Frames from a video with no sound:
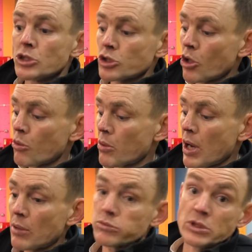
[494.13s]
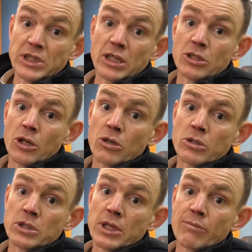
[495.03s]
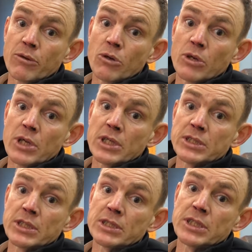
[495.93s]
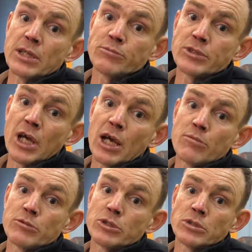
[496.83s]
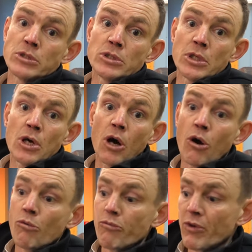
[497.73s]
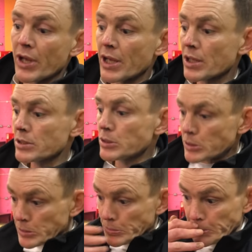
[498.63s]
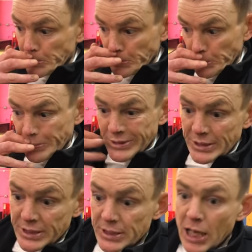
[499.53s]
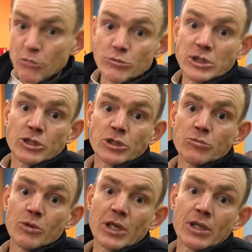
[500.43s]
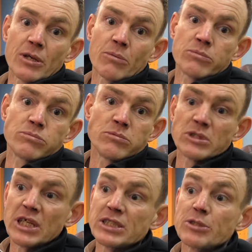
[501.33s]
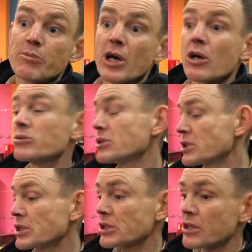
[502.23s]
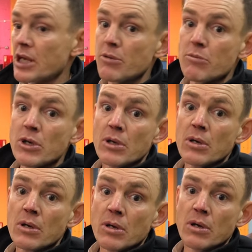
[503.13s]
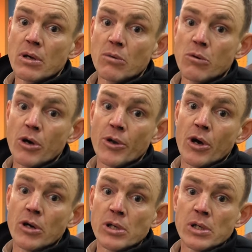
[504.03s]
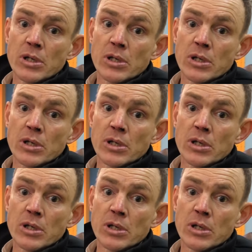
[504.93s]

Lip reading: So I'll get the doctor to have a look at this at the same time, and hopefully he can help me in some way, you know, antibiotics, cream and whatnot.